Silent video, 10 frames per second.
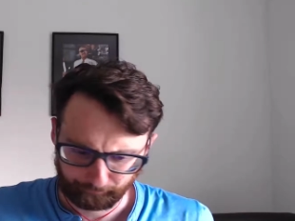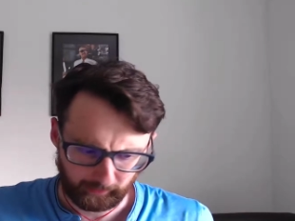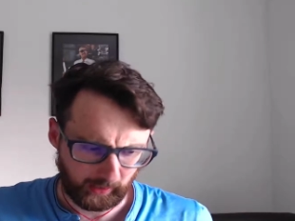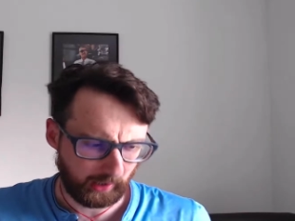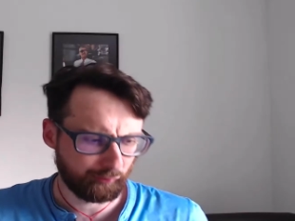
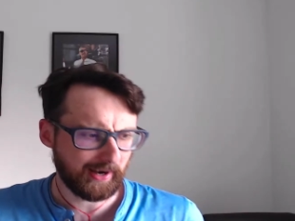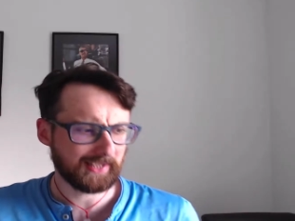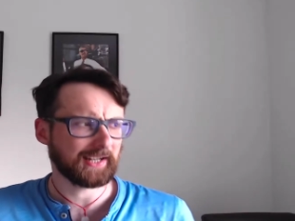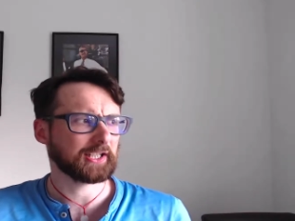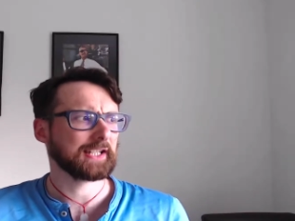Now I read
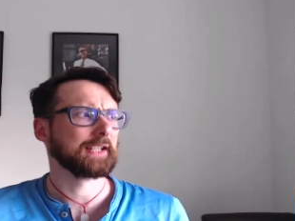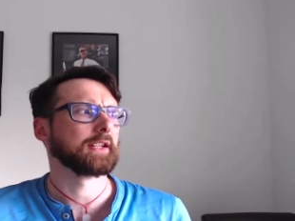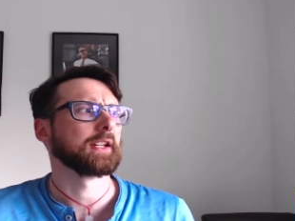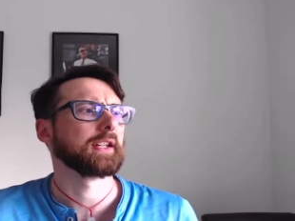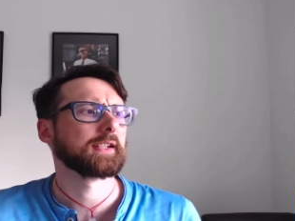actually
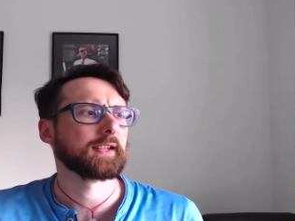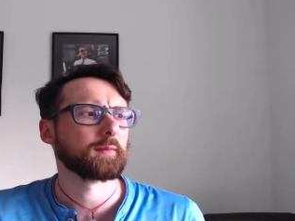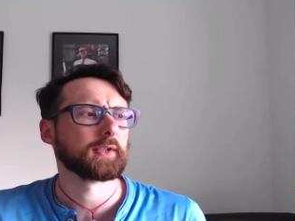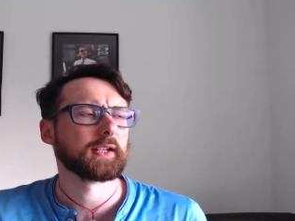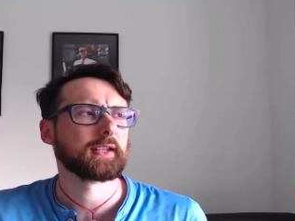that it, it
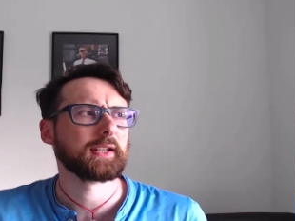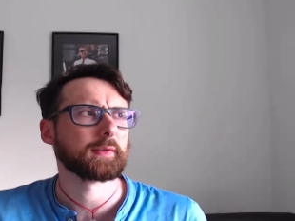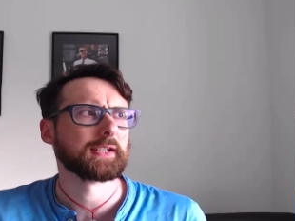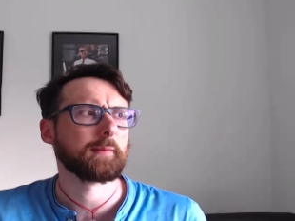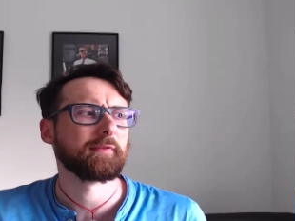was I think it
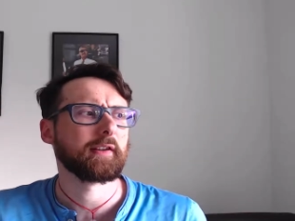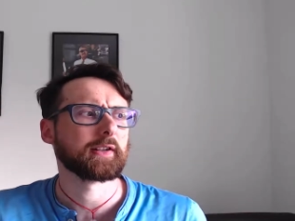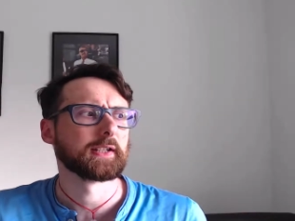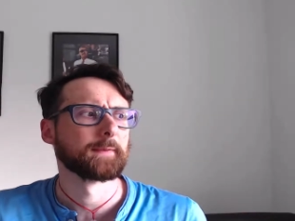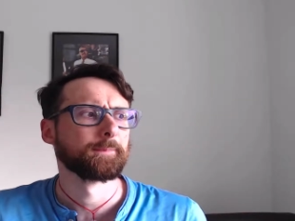was Tim
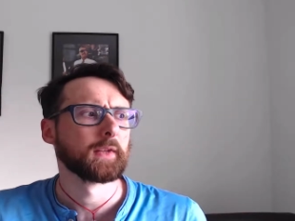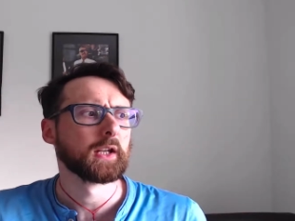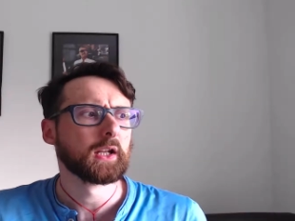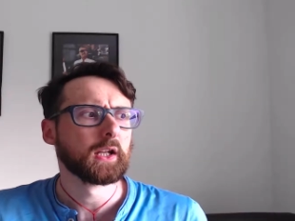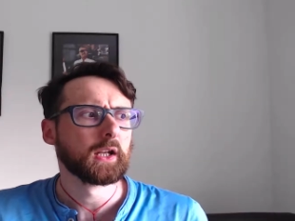Ferriss,
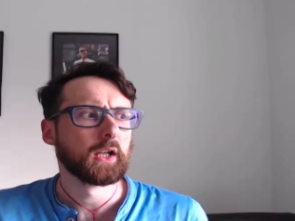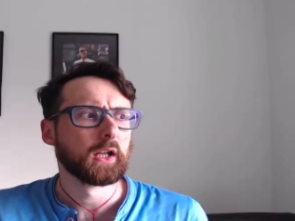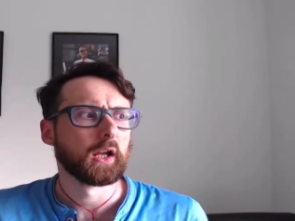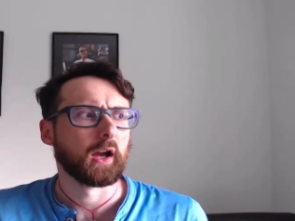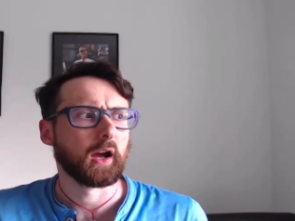
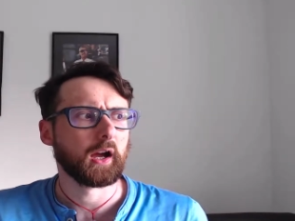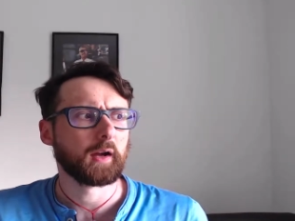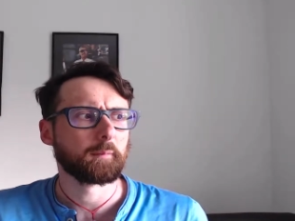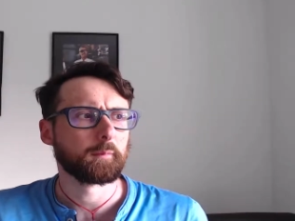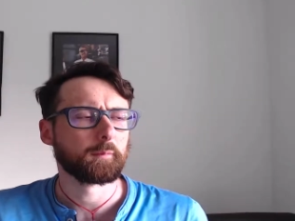
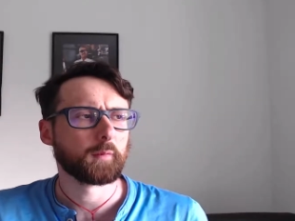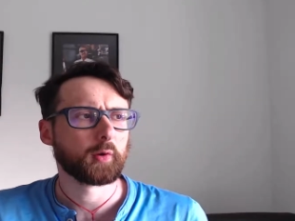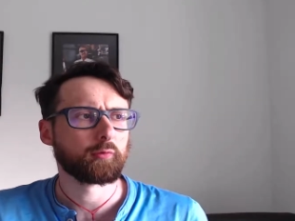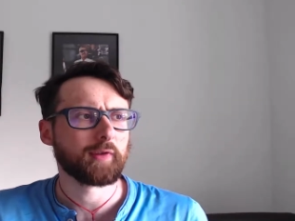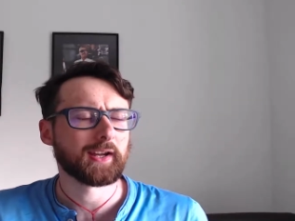um,
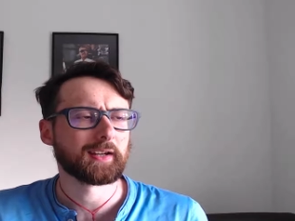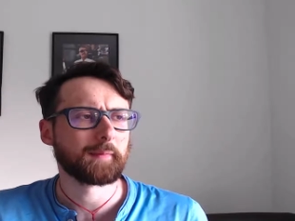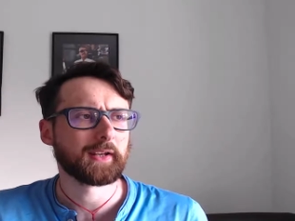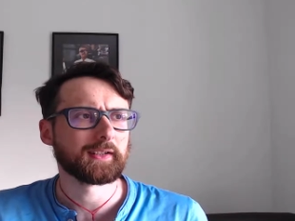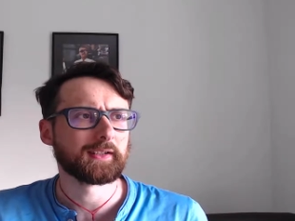who
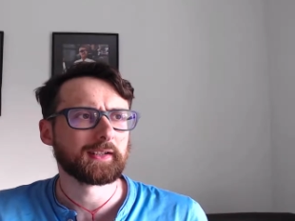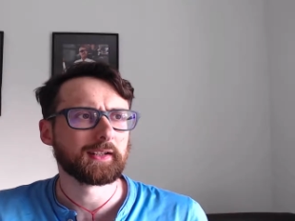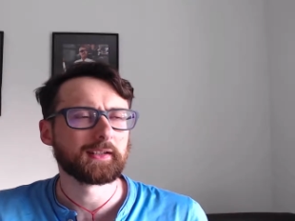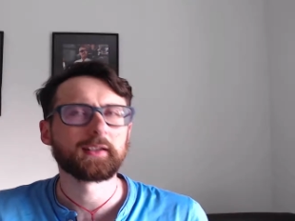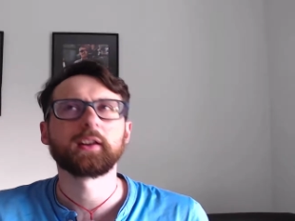
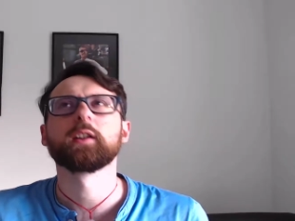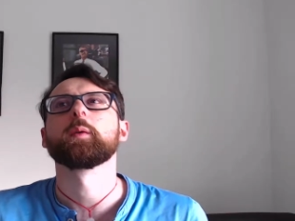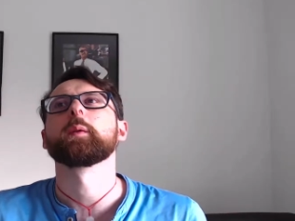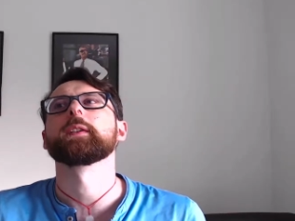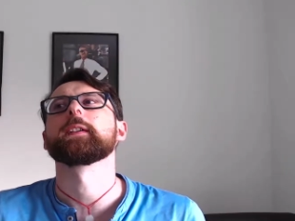recommended oh
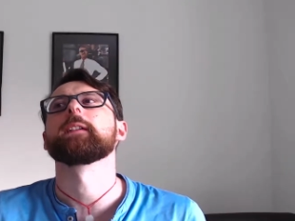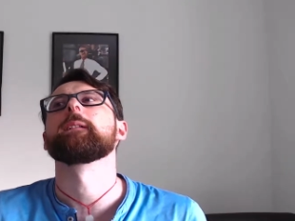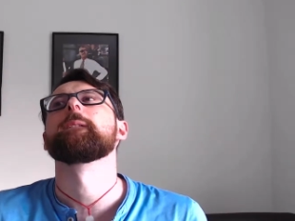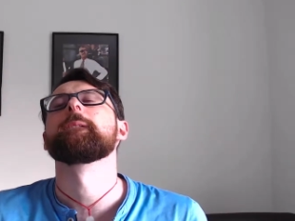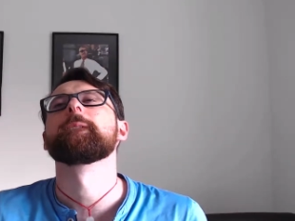what was it
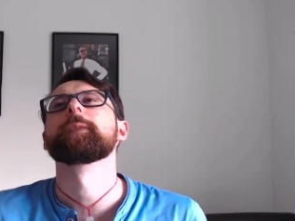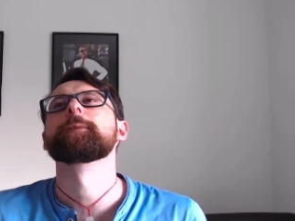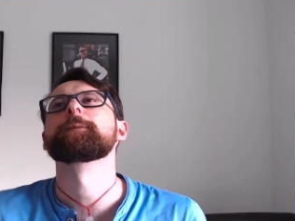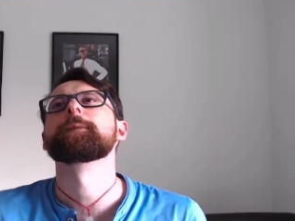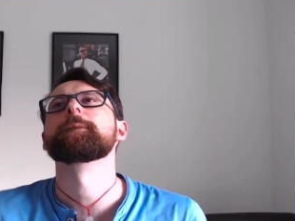
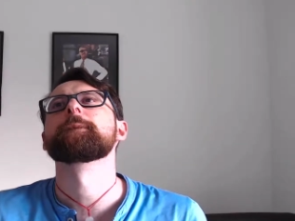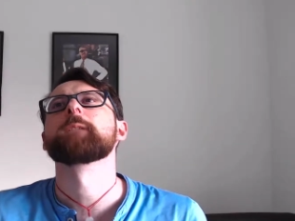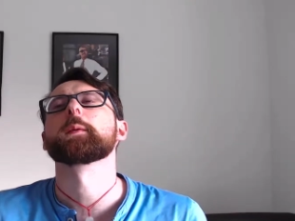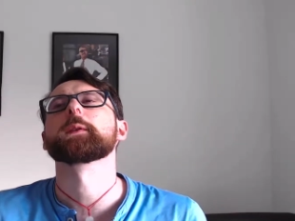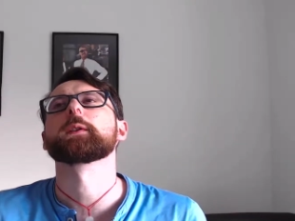
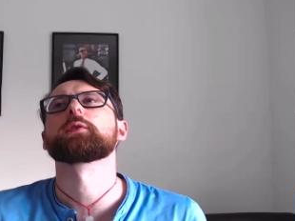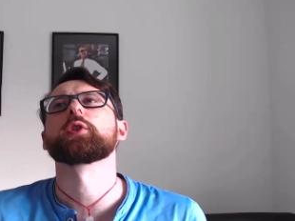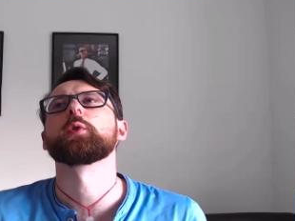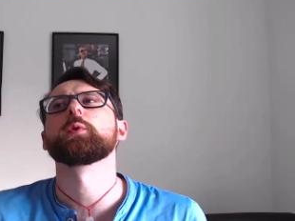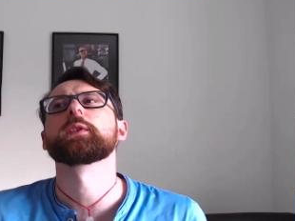was like
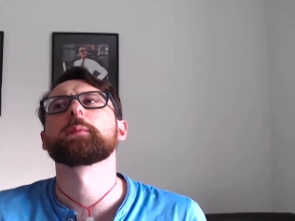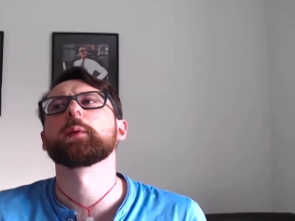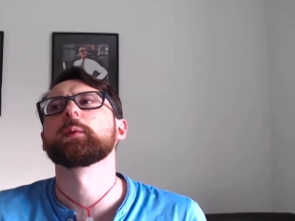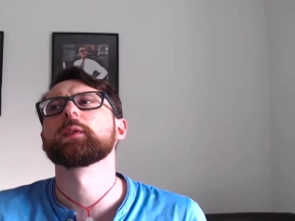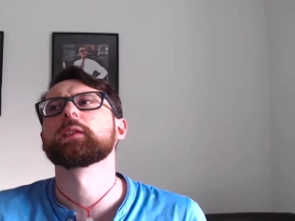two
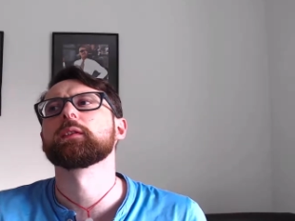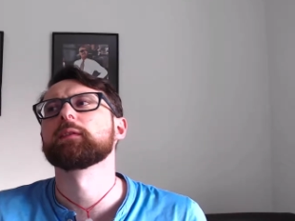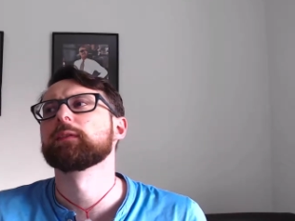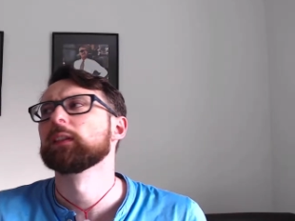spoons of